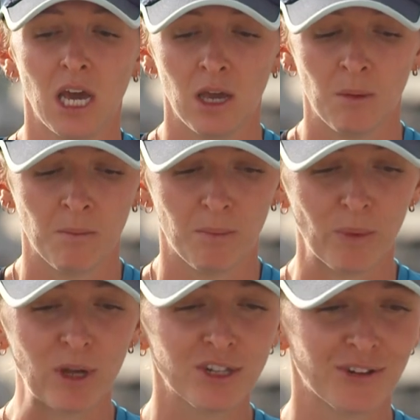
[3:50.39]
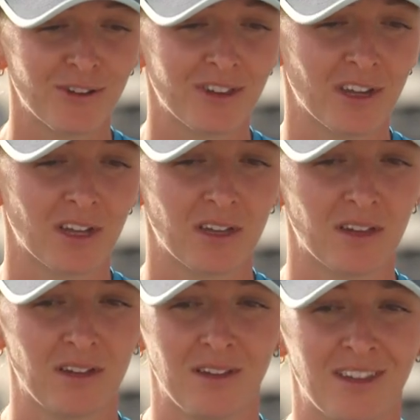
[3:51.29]
Um, but we also know that
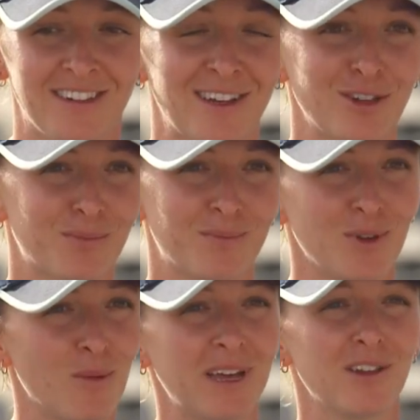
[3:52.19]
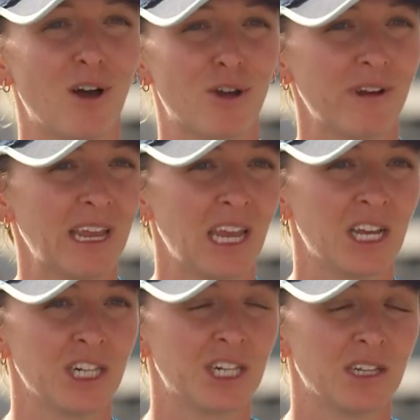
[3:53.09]
Lizelle's not played a lot of cricket
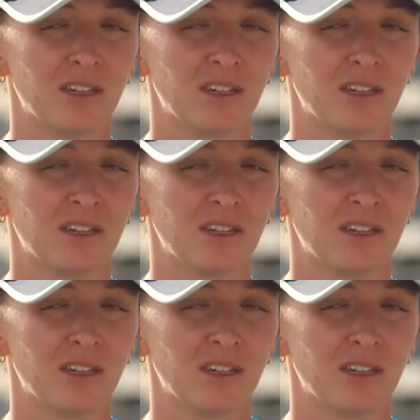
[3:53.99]
and